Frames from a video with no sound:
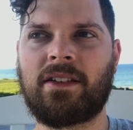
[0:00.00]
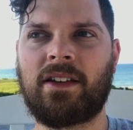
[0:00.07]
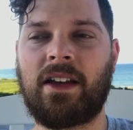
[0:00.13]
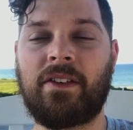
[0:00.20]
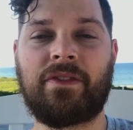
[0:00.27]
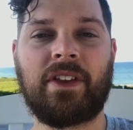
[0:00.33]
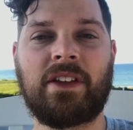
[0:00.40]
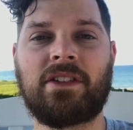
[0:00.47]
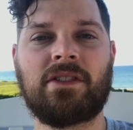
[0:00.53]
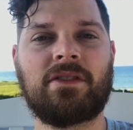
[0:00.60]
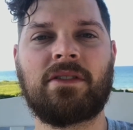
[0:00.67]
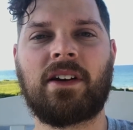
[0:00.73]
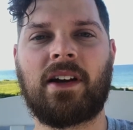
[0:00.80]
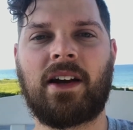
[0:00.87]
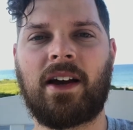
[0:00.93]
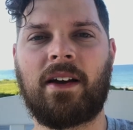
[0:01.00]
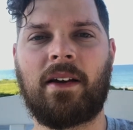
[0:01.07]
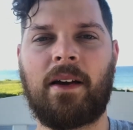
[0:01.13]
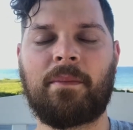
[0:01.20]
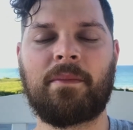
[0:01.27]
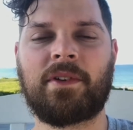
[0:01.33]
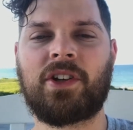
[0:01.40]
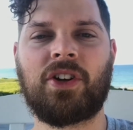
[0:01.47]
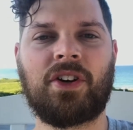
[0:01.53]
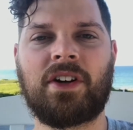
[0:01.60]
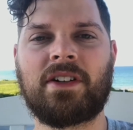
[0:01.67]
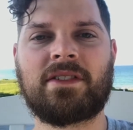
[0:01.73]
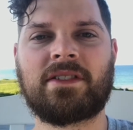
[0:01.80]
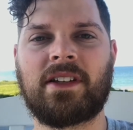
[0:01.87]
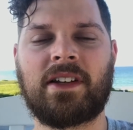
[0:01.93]
if they do, I'm
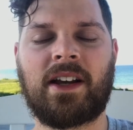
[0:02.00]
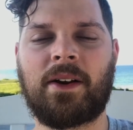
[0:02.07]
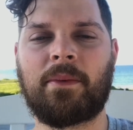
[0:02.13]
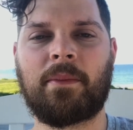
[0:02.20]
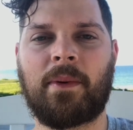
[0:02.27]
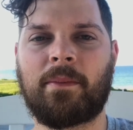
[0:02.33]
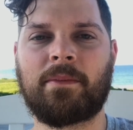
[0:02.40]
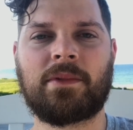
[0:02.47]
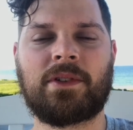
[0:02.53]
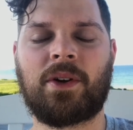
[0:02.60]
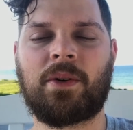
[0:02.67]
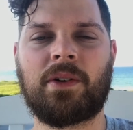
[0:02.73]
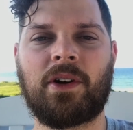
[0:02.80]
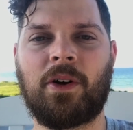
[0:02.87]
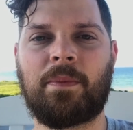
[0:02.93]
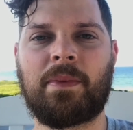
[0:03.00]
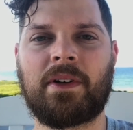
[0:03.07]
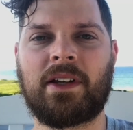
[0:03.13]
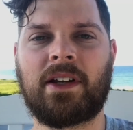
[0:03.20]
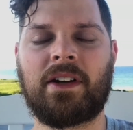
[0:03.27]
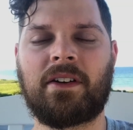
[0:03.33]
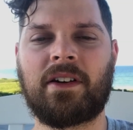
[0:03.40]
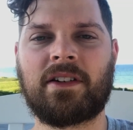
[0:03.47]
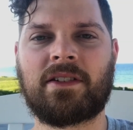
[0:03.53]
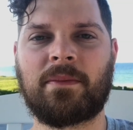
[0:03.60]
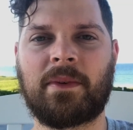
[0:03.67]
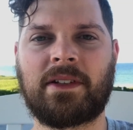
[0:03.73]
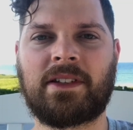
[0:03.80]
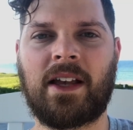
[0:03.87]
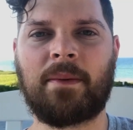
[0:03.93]
curious, and I'm totally open to hearing some
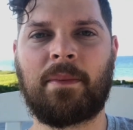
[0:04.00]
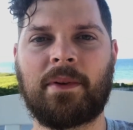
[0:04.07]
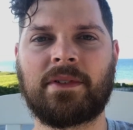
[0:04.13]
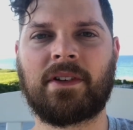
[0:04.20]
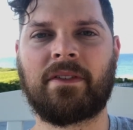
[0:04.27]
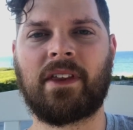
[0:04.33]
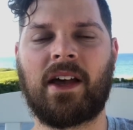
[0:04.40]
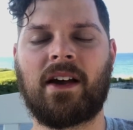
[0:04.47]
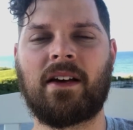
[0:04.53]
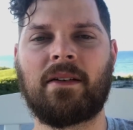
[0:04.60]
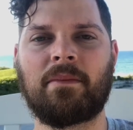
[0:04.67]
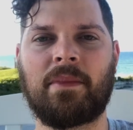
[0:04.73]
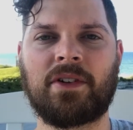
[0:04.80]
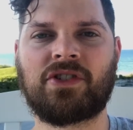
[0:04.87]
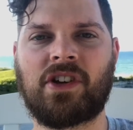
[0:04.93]
examples of that. But